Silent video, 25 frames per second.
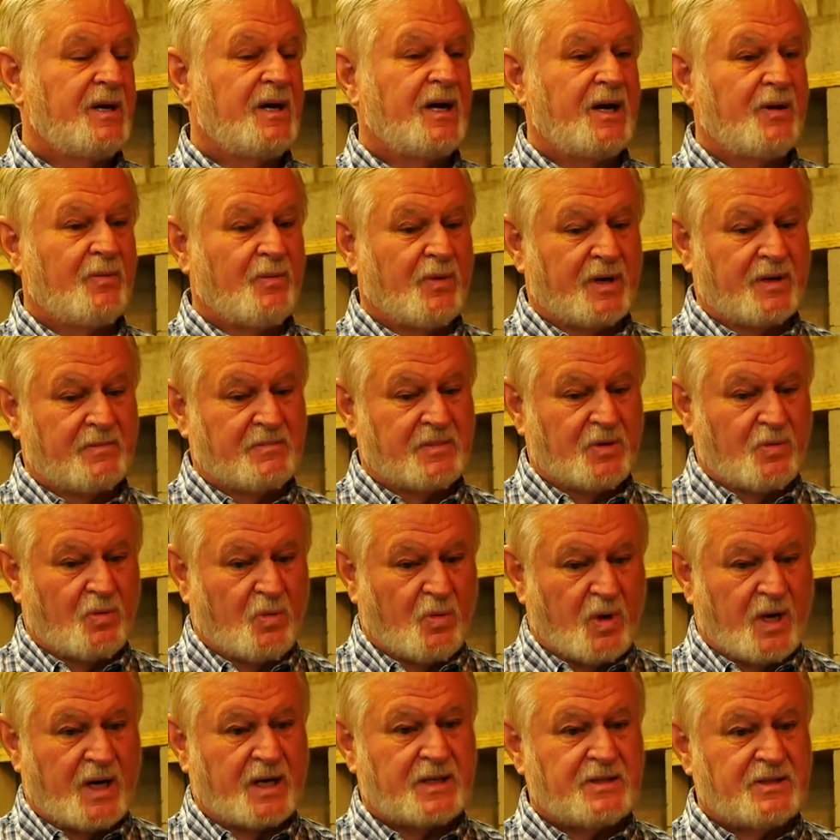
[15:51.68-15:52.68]
I want them to
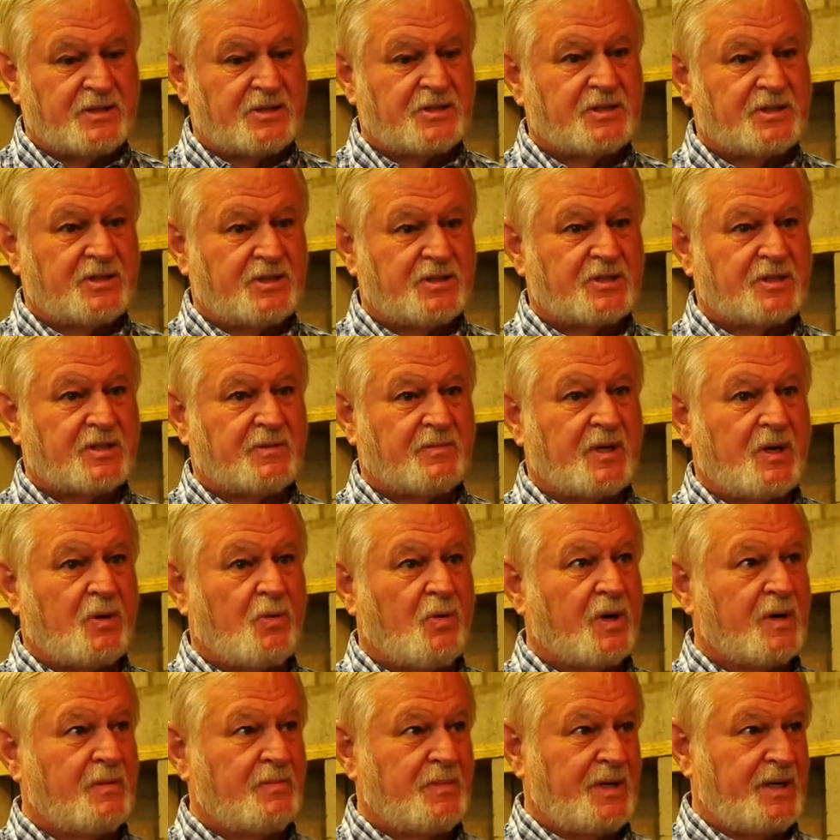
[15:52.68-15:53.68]
want the system, I
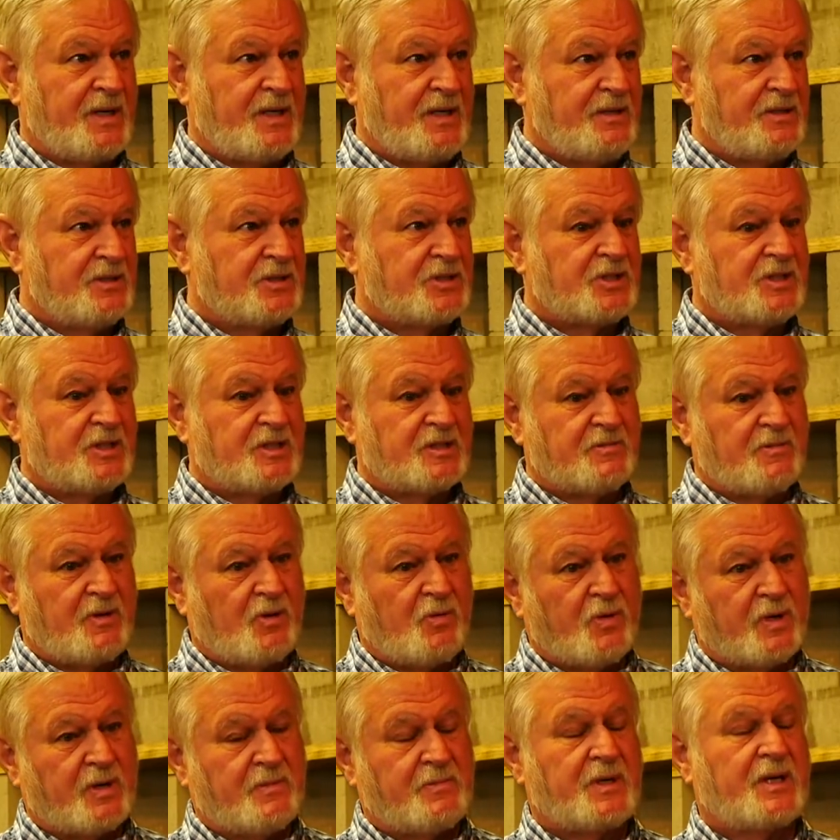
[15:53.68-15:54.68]
want them to need the system, I
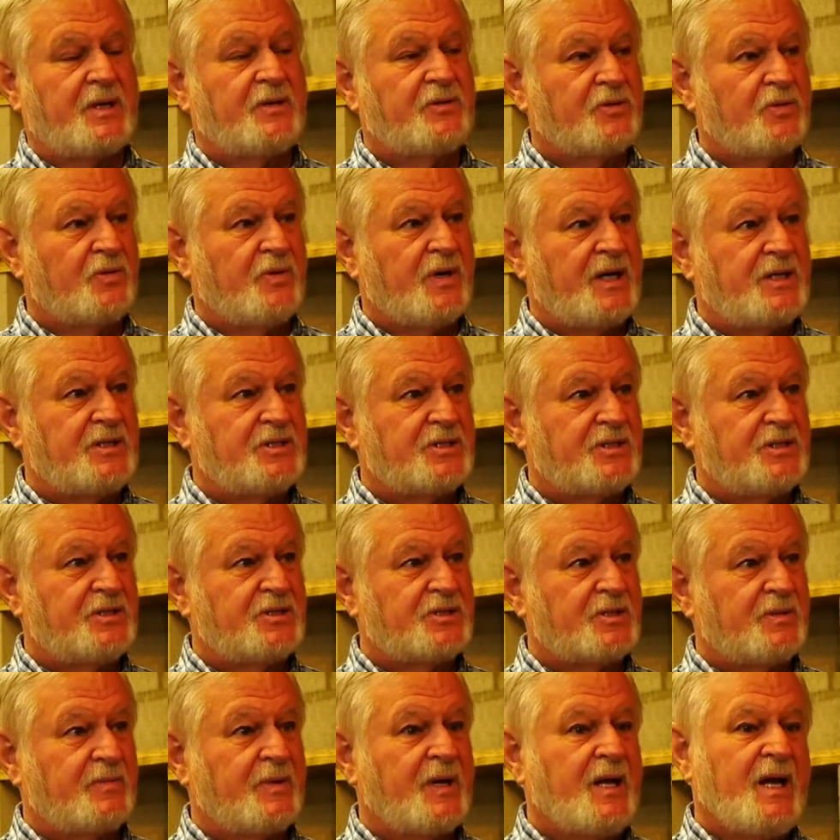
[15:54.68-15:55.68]
want them to get the right
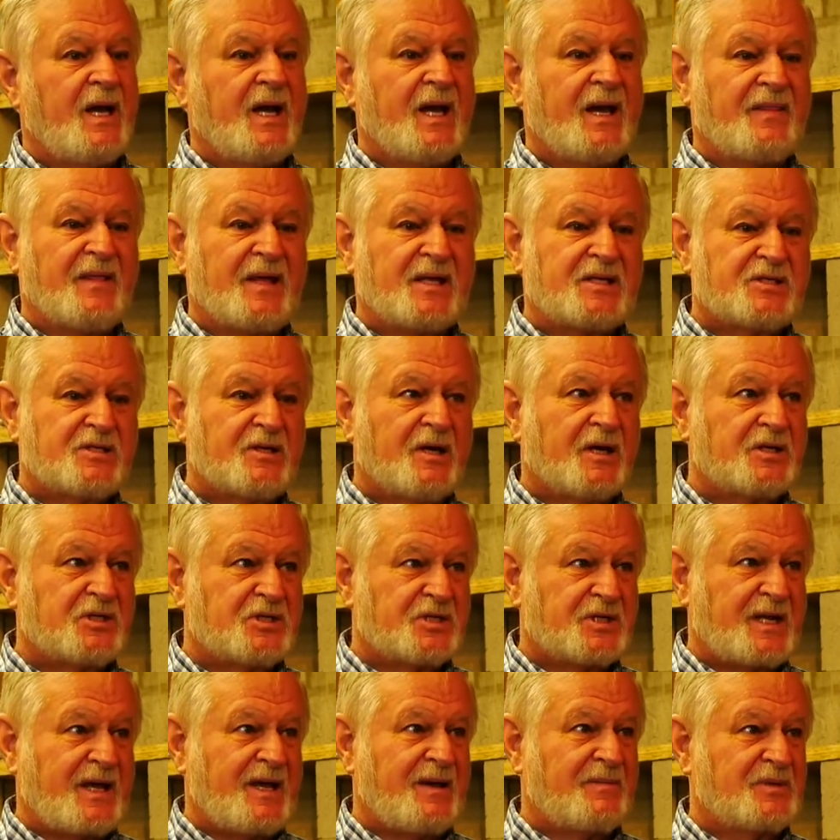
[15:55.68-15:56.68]
system, and that's not a
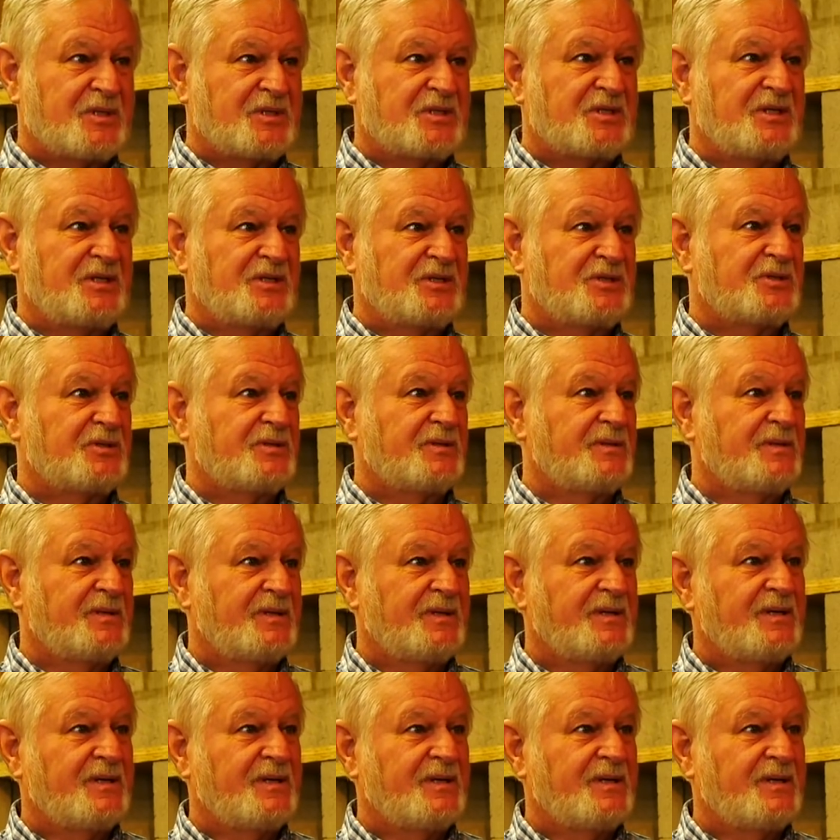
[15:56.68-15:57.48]
snap decision.